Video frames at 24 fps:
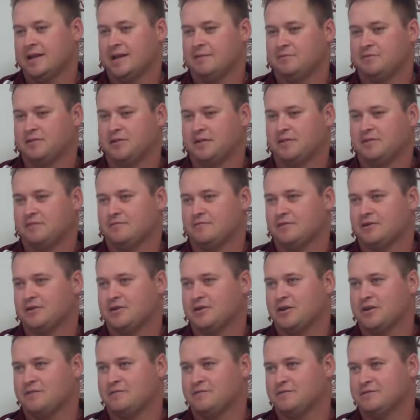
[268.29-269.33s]
I'm thinking of our
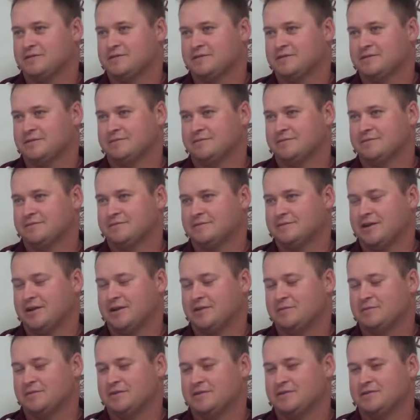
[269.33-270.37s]
conference. I'm
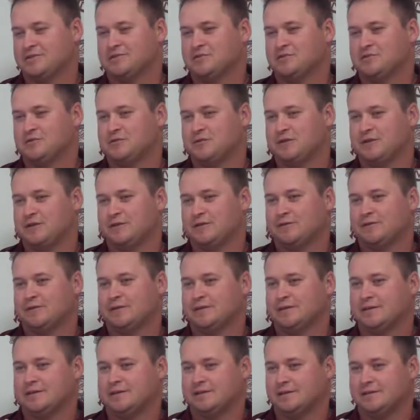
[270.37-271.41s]
talking about the
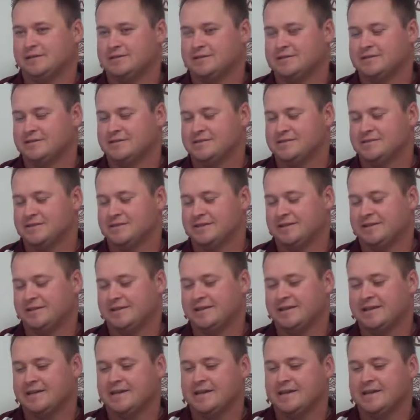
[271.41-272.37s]
JUCO in Tennessee.